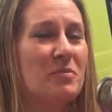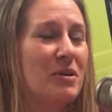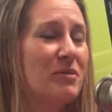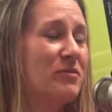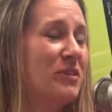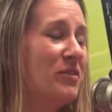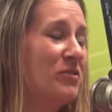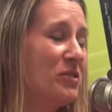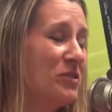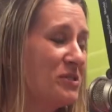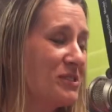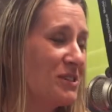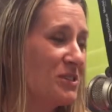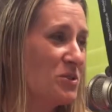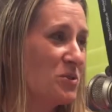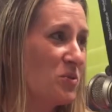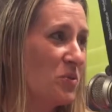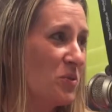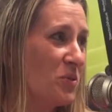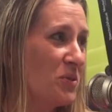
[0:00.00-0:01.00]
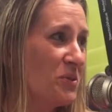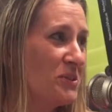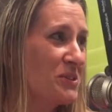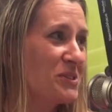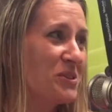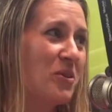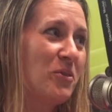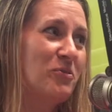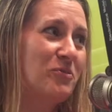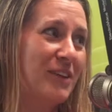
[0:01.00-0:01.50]
my favorite essential oil
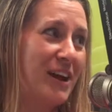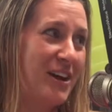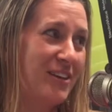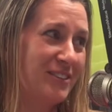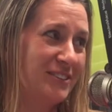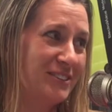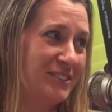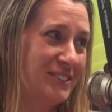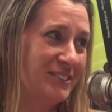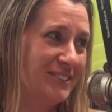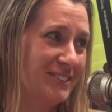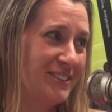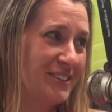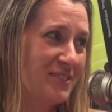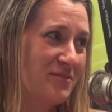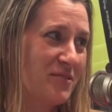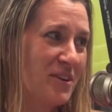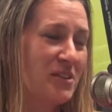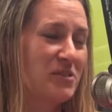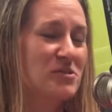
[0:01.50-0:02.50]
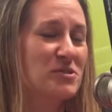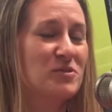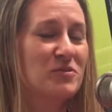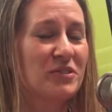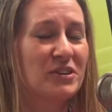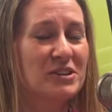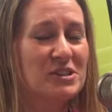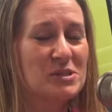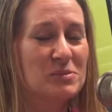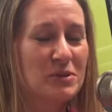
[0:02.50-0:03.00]
is called Valor. Valor is a
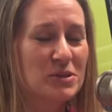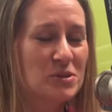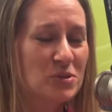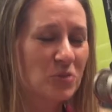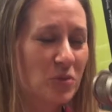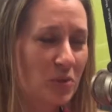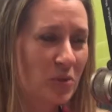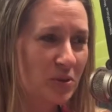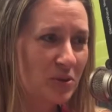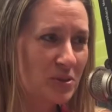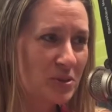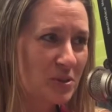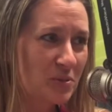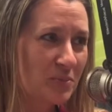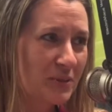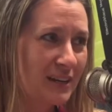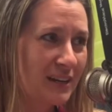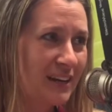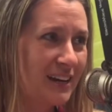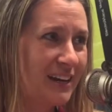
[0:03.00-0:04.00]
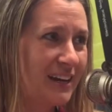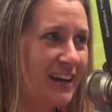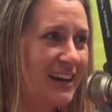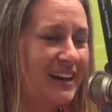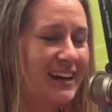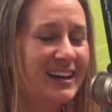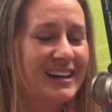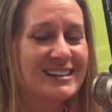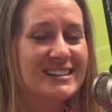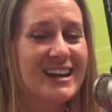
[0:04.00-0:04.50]
very special oil to me,
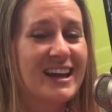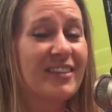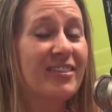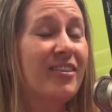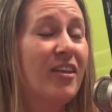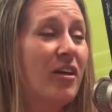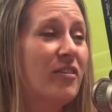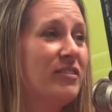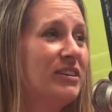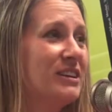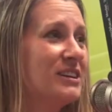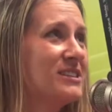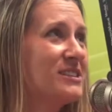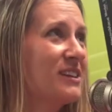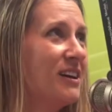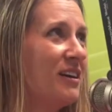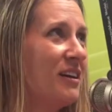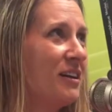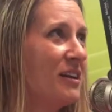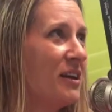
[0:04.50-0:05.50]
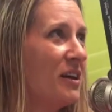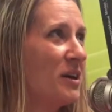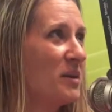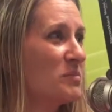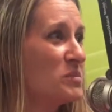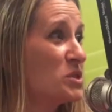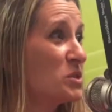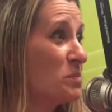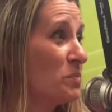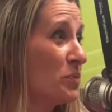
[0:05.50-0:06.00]
and I love it. It's got a
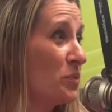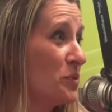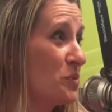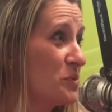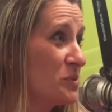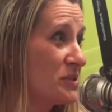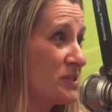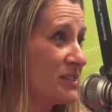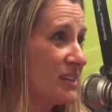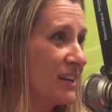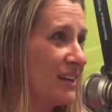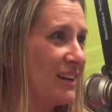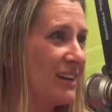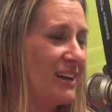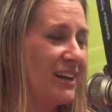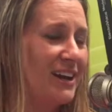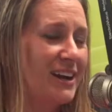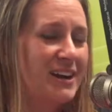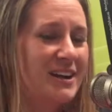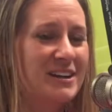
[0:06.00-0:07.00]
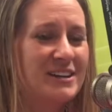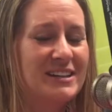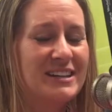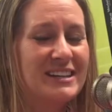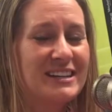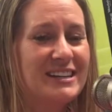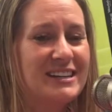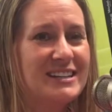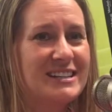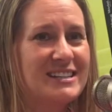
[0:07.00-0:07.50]
spruce
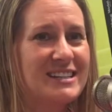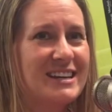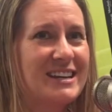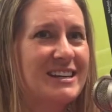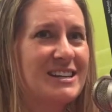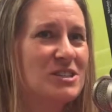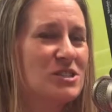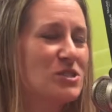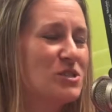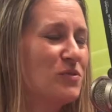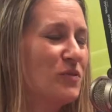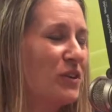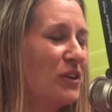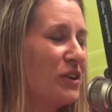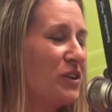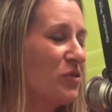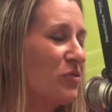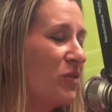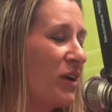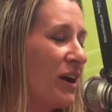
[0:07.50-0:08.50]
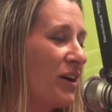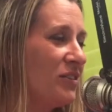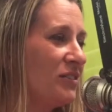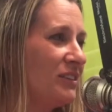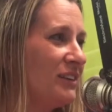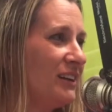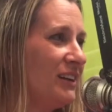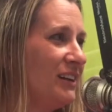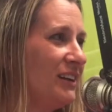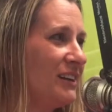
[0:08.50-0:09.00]
in it, and it's just very
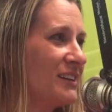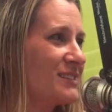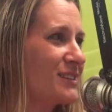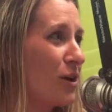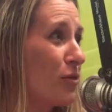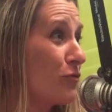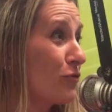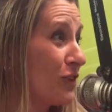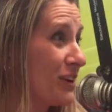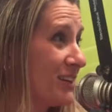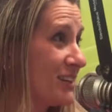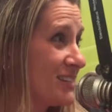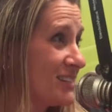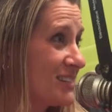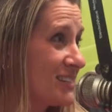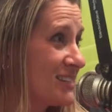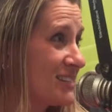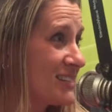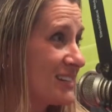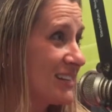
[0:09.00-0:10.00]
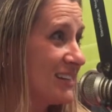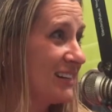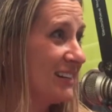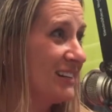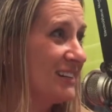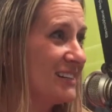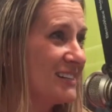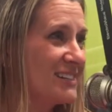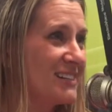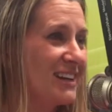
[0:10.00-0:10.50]
grounding. It's got frankincense in
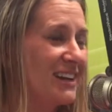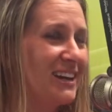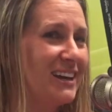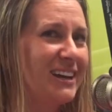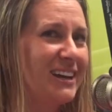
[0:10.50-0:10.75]
it,